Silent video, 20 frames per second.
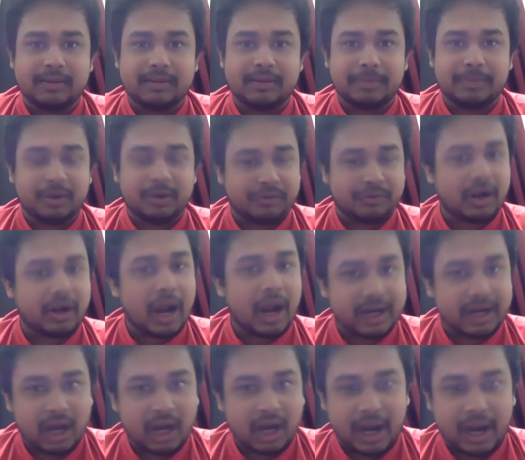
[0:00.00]
perfect
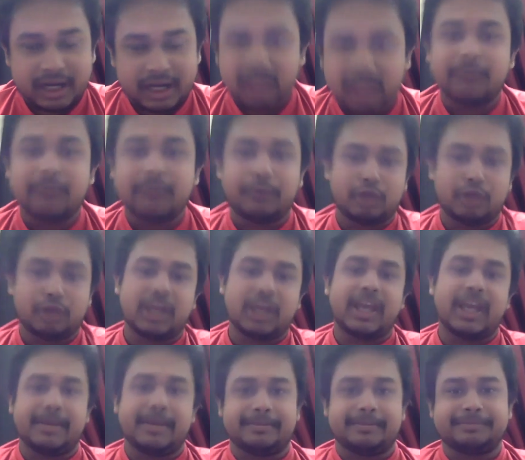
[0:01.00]
idol for the
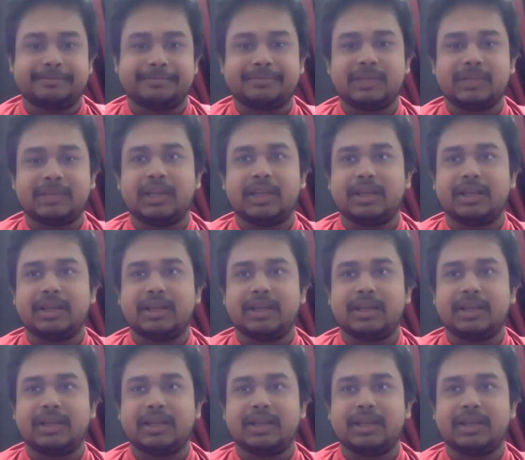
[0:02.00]
game. He's